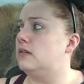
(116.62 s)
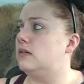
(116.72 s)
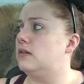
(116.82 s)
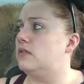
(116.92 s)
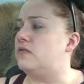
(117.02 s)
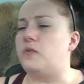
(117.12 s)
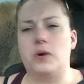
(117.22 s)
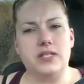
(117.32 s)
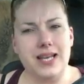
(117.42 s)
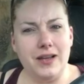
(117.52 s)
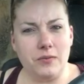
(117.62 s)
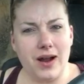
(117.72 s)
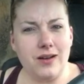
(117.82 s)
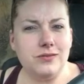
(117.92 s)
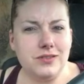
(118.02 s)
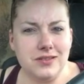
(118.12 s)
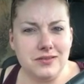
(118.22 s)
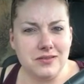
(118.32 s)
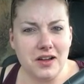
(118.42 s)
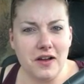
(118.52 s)
14
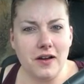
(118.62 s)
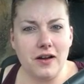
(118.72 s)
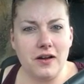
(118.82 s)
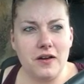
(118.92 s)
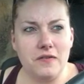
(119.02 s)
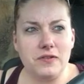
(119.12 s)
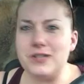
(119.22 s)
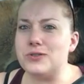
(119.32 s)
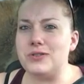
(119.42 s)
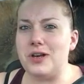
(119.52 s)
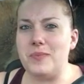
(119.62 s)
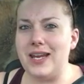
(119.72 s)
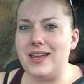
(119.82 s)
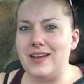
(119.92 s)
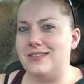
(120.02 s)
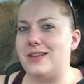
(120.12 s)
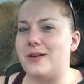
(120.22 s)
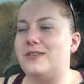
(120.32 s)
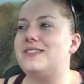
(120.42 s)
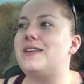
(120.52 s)
rounds of letrozole medicated
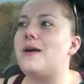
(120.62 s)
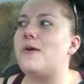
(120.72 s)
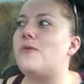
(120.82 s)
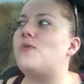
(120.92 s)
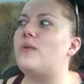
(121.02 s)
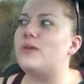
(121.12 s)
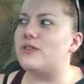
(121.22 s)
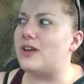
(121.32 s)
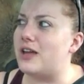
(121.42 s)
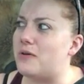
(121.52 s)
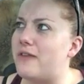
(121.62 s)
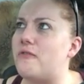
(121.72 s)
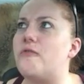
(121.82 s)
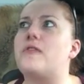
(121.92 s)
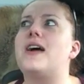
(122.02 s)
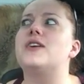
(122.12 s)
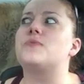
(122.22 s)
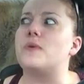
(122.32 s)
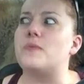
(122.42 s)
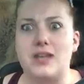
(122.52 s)
cycles now, one with an IUI from fresh,
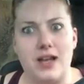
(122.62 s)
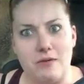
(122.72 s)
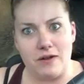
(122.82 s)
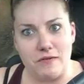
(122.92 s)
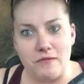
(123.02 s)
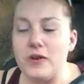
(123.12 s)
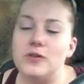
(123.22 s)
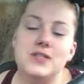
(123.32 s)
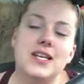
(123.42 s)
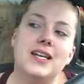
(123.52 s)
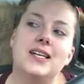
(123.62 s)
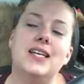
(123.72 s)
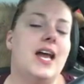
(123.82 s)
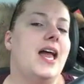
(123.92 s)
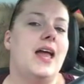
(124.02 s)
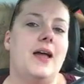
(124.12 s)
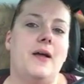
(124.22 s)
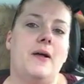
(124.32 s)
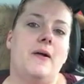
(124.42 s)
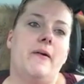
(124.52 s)
one with an IUI frozen.
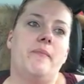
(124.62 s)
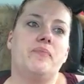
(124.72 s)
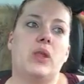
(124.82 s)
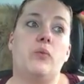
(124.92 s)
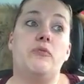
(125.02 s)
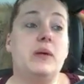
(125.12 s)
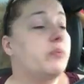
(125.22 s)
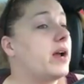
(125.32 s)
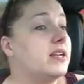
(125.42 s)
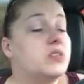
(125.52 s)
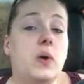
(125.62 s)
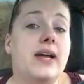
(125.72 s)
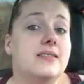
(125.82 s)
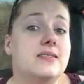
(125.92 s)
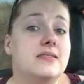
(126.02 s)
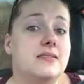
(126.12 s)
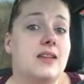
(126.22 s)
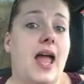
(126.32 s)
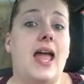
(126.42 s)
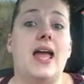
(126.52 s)
We've been pregnant twice
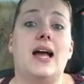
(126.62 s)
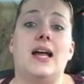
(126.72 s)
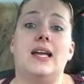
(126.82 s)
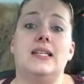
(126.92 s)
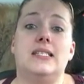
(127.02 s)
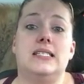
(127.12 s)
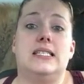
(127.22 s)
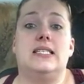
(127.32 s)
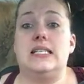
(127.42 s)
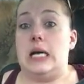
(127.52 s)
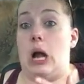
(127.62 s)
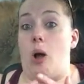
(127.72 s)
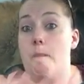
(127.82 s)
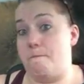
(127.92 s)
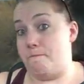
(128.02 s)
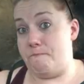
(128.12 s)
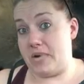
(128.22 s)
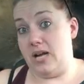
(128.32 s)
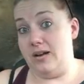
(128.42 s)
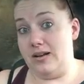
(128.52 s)
and
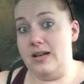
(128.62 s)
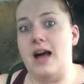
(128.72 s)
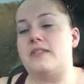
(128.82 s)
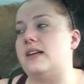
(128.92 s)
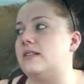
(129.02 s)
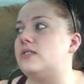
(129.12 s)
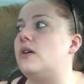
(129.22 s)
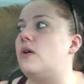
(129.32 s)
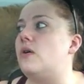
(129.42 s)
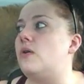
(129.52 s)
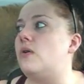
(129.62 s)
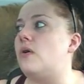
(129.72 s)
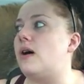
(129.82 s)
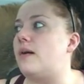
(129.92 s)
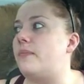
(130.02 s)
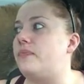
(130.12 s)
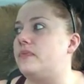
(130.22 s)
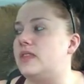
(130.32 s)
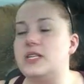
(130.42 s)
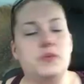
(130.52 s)
nothing. So
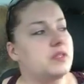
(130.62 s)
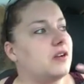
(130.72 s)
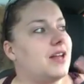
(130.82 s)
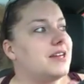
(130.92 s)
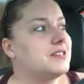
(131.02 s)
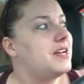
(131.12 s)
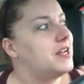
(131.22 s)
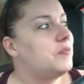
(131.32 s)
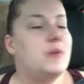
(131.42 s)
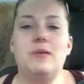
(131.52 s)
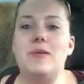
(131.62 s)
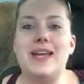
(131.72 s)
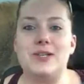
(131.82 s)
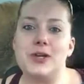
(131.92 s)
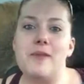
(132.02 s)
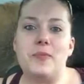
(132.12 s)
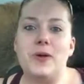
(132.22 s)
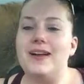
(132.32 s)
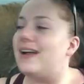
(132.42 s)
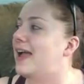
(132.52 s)
this was our last like baby making trip,
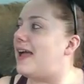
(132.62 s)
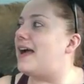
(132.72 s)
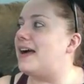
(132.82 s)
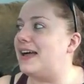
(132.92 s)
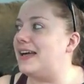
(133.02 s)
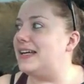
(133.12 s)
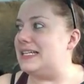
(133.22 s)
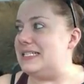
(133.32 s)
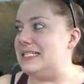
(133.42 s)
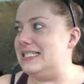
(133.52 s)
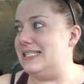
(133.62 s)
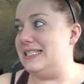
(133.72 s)
and